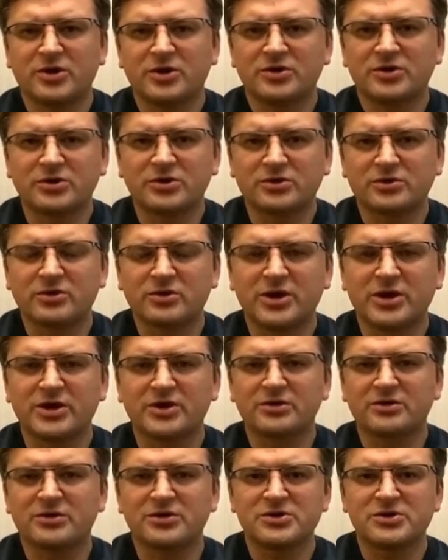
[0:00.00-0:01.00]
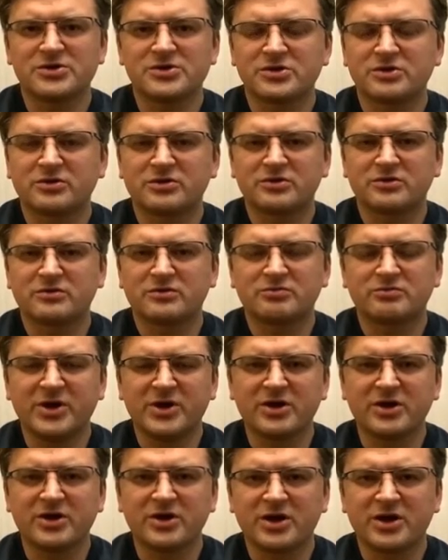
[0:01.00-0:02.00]
Ukraine is not
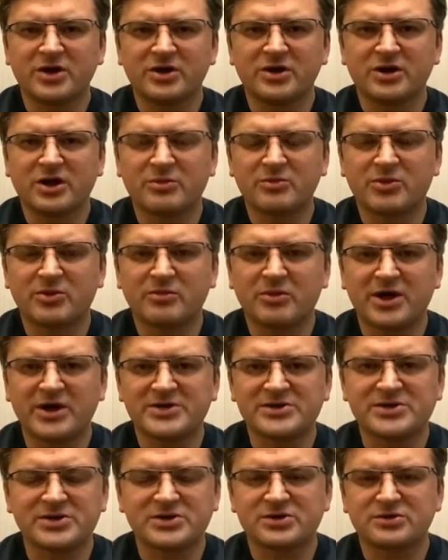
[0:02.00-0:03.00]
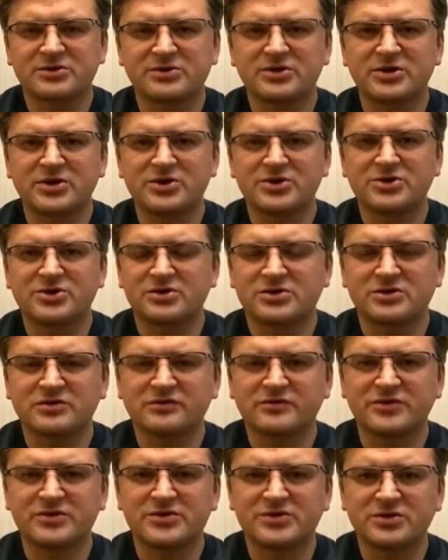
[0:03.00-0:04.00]
making any compromises on the issues of
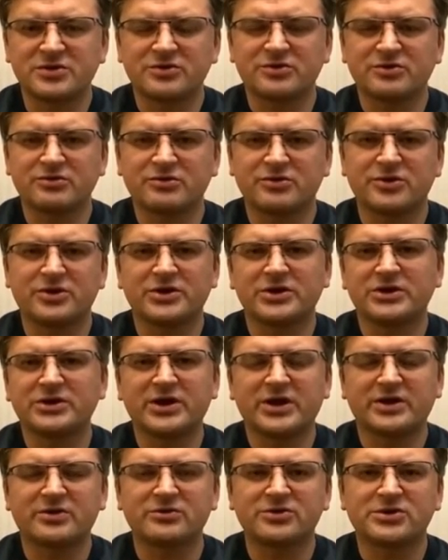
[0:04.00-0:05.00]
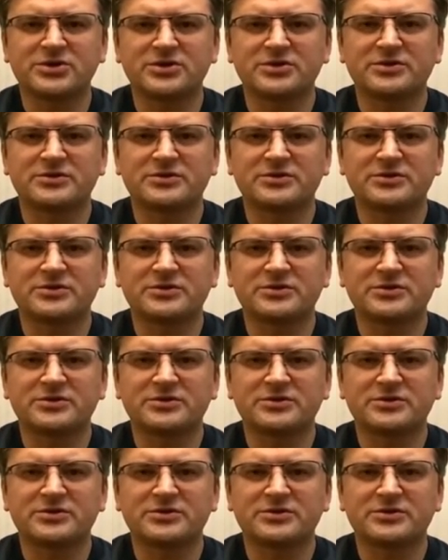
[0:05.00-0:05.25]
its territorial integrity.